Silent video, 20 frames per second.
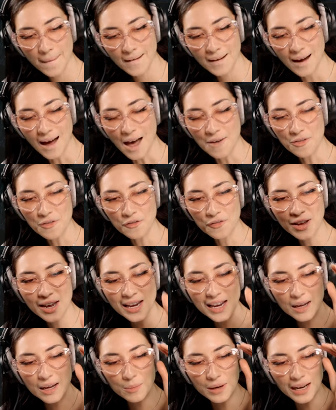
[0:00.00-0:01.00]
I have a
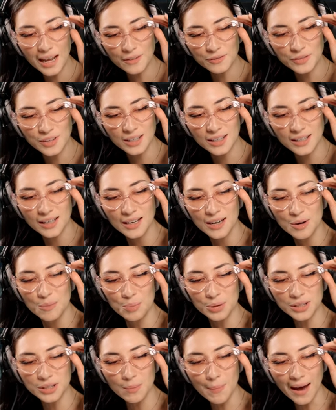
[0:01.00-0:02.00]
feeling I'm going to have to
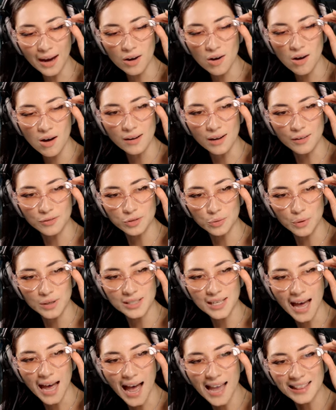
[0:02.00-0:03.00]
put them back on afterwards.
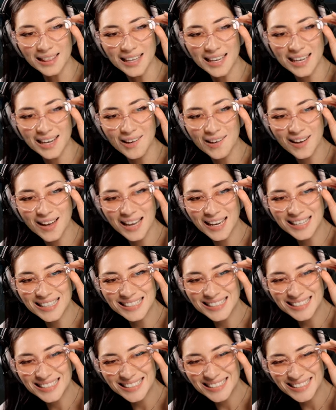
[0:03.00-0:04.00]
Hi, Leon.
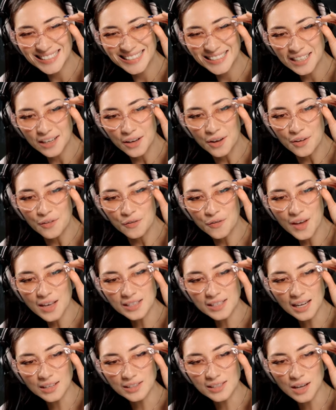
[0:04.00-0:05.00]
Fizz,
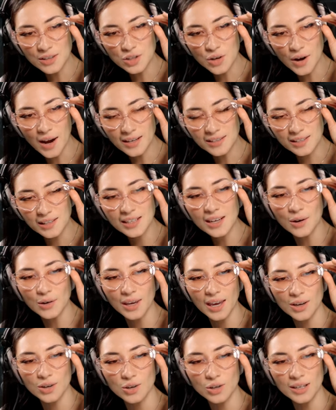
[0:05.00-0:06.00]
now sounds are excellent.
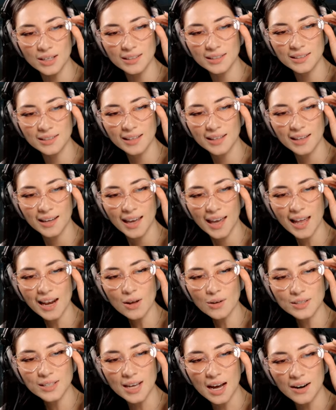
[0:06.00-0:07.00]
Okay, good. Hello,
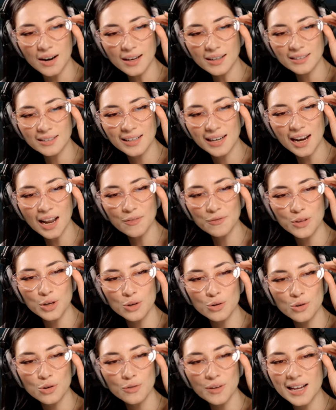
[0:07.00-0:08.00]
Zara. Love the
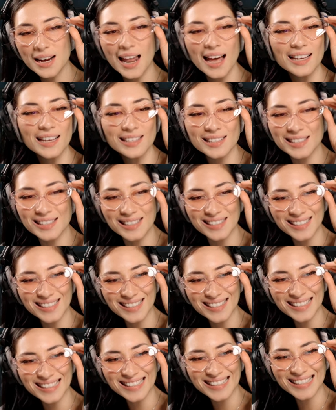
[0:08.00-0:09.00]
groovy glasses.
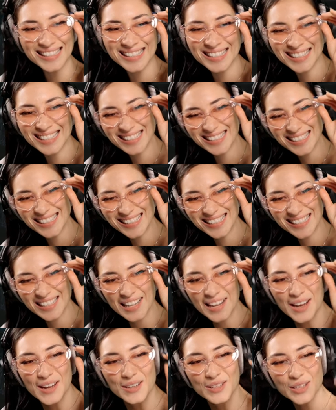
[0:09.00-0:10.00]

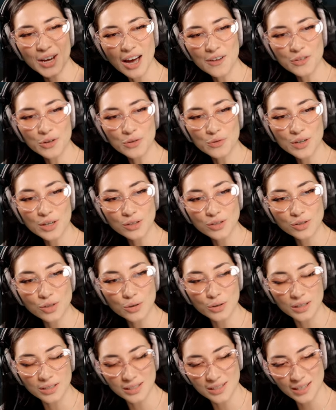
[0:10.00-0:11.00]
Do you have a real
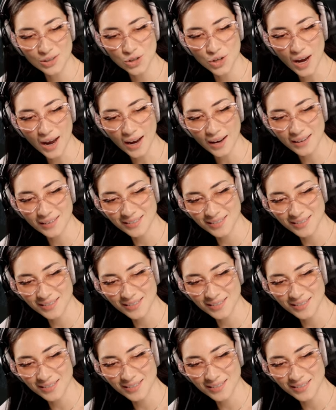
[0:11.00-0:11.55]
sword? Says Jack.